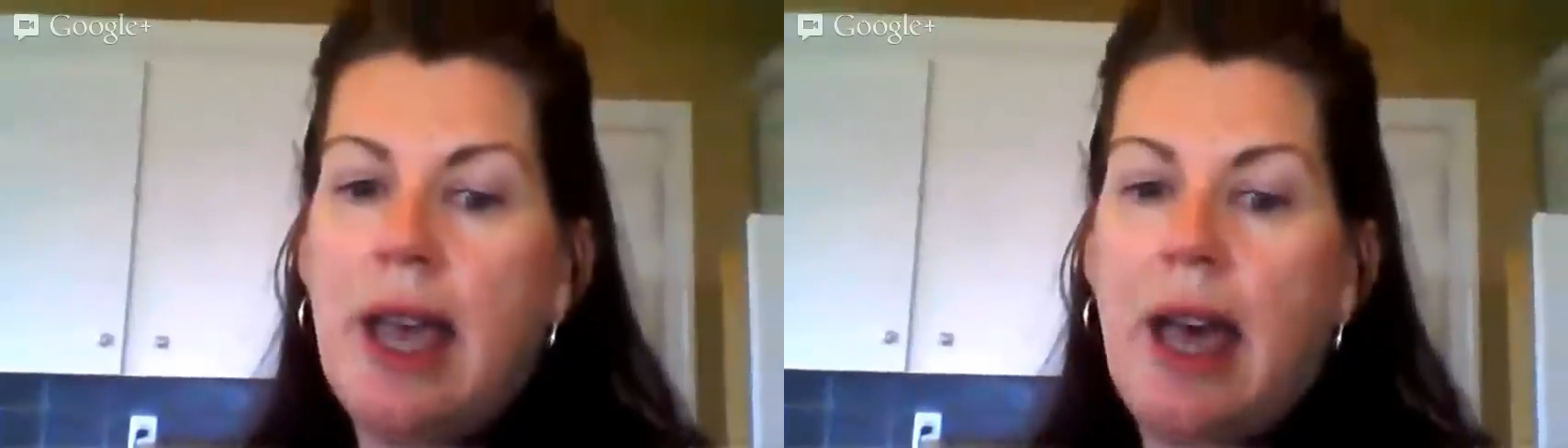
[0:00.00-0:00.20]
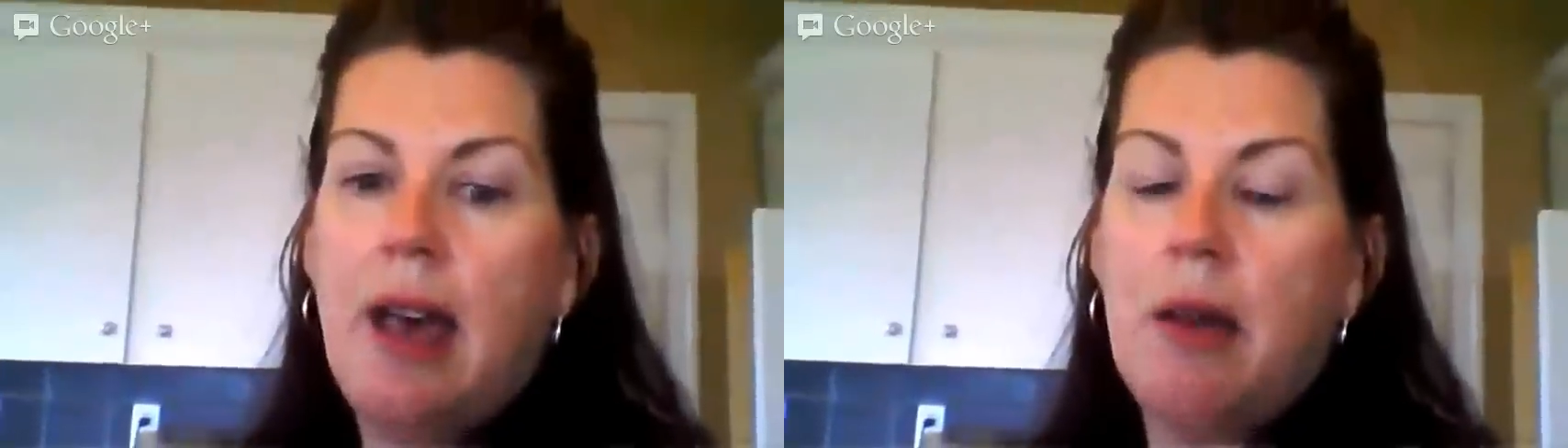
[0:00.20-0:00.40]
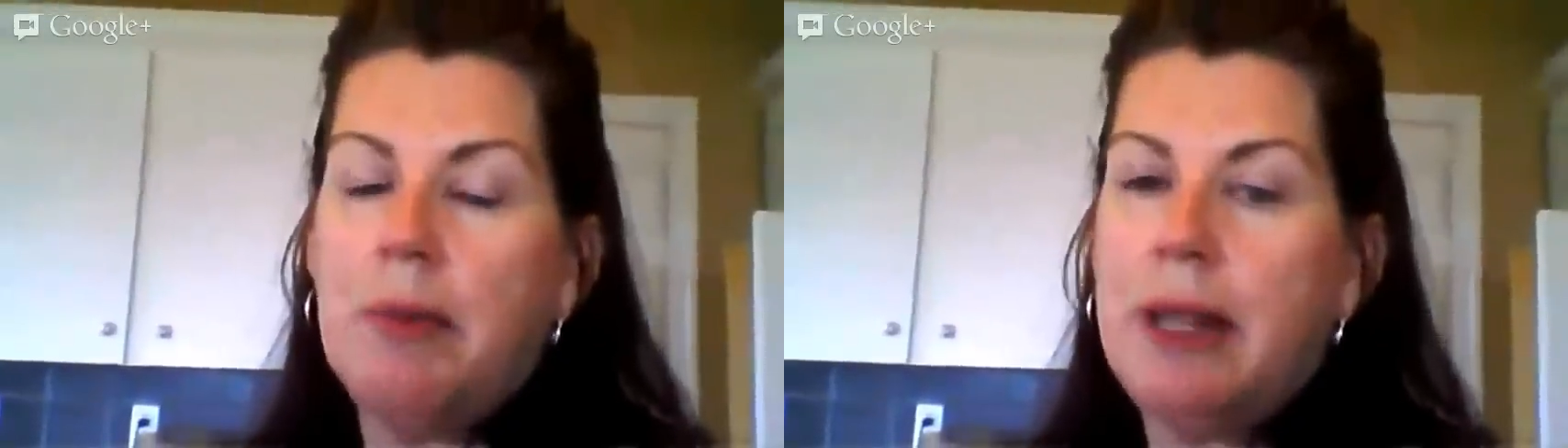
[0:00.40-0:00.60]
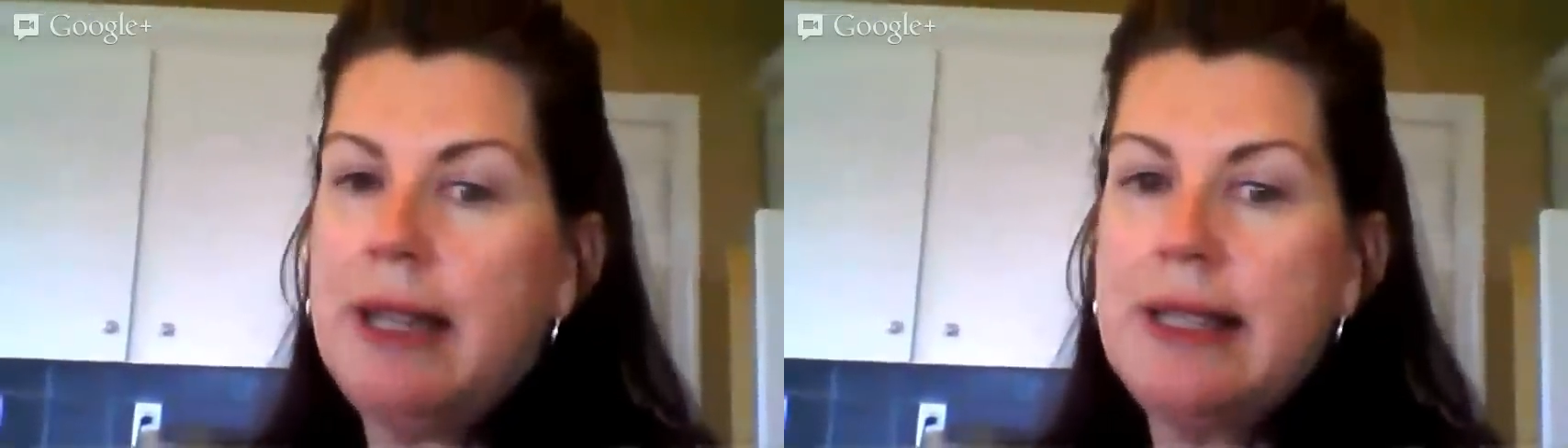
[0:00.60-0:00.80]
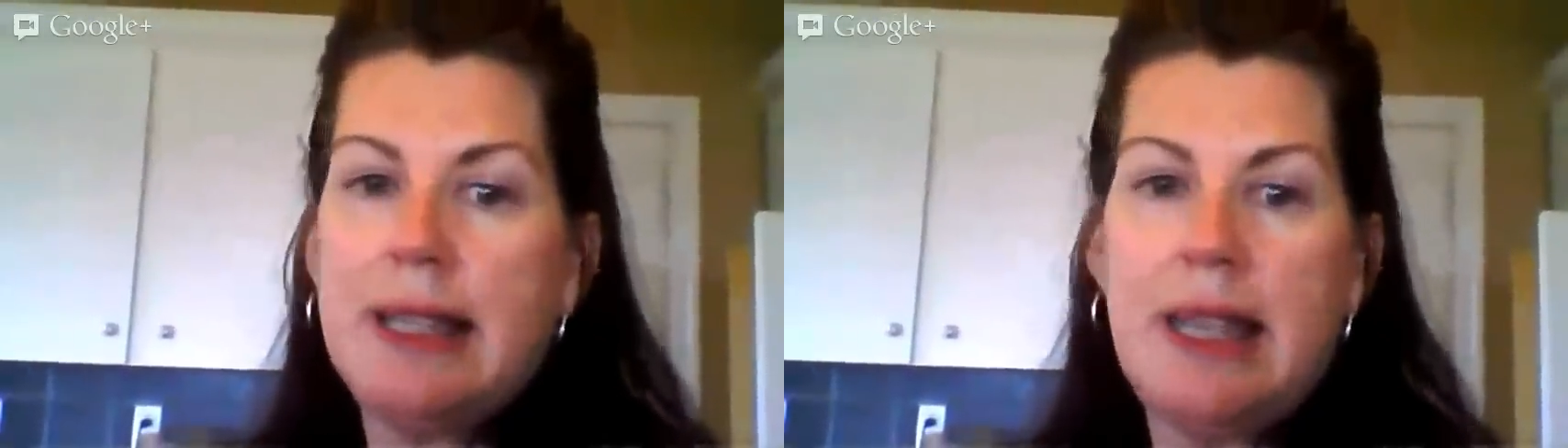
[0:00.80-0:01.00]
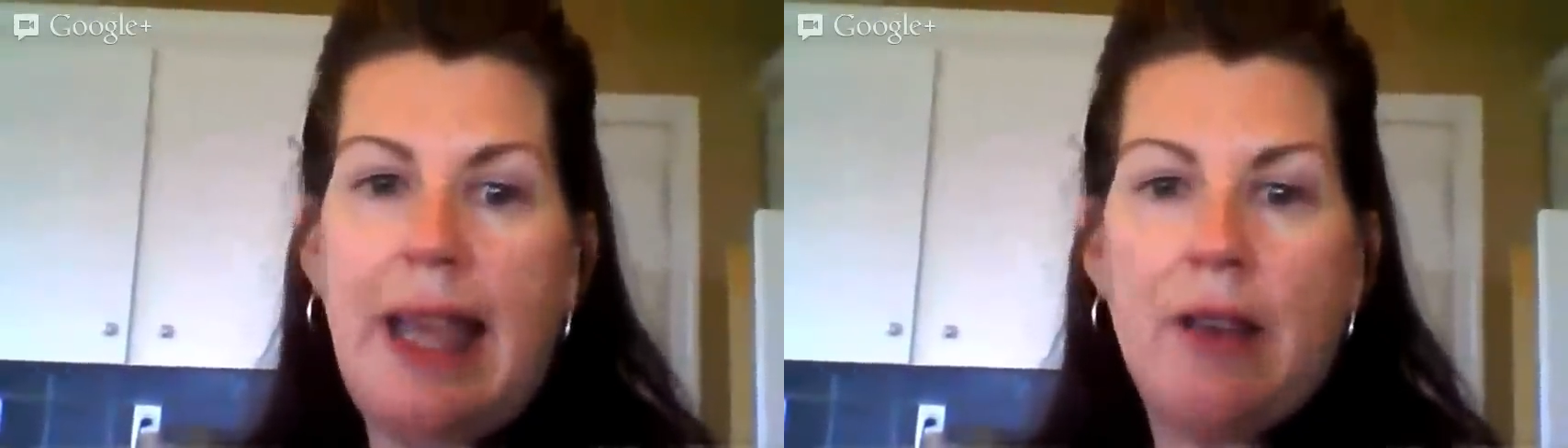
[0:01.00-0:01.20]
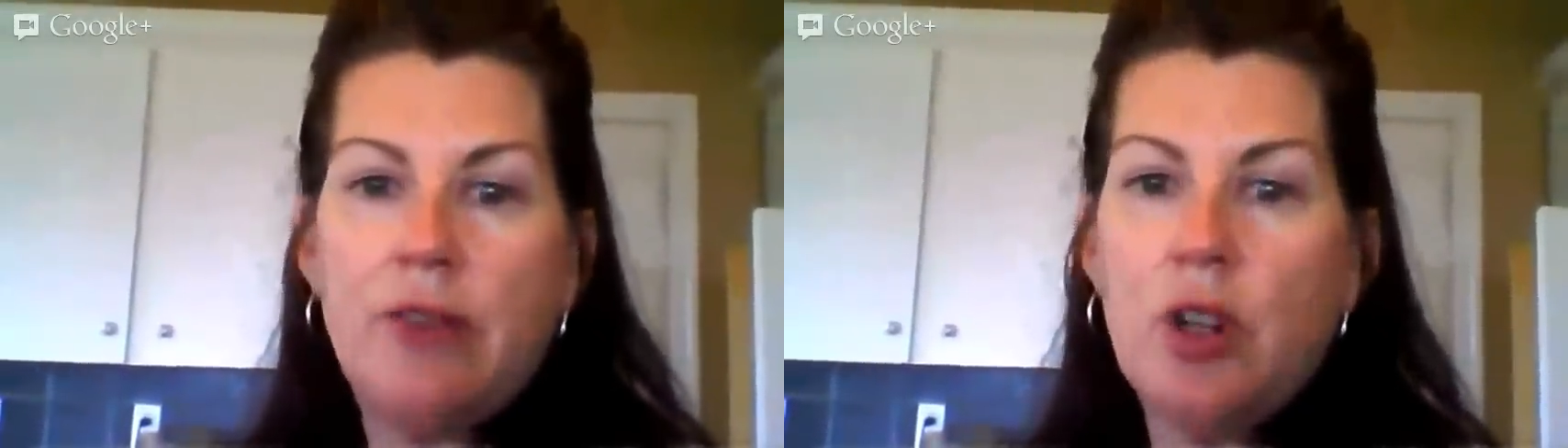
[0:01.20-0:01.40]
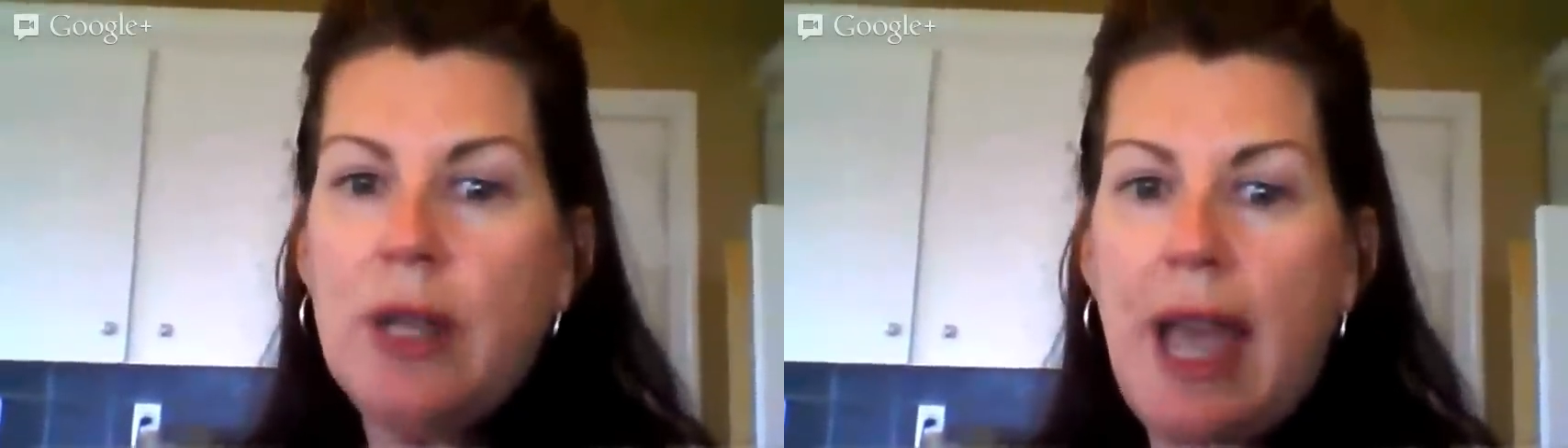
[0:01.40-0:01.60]
Um, like I said, they have
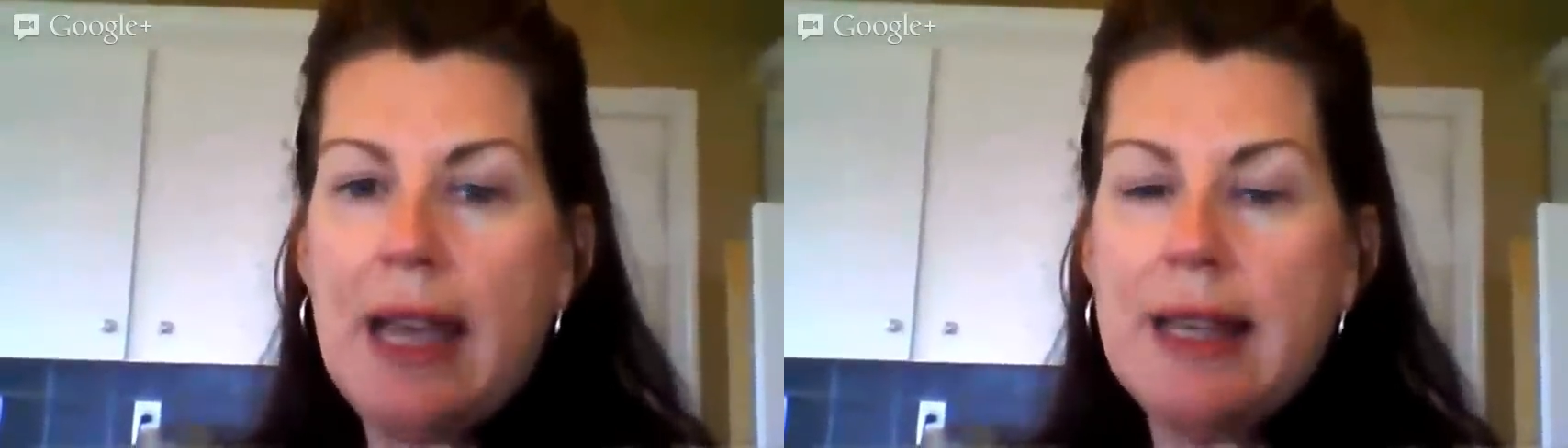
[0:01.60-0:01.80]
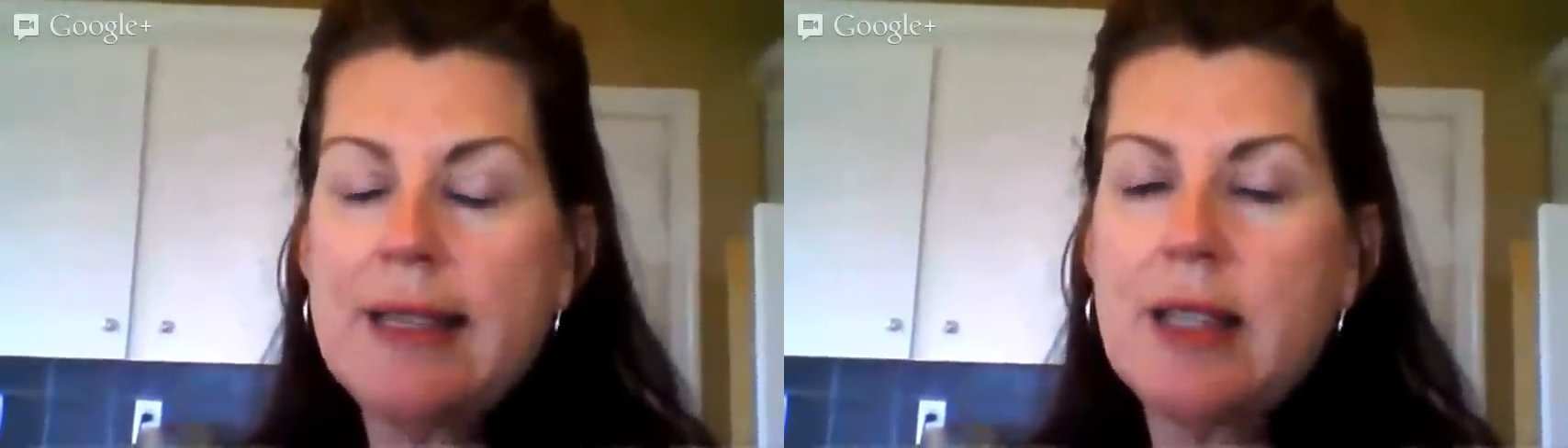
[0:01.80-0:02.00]
no gas.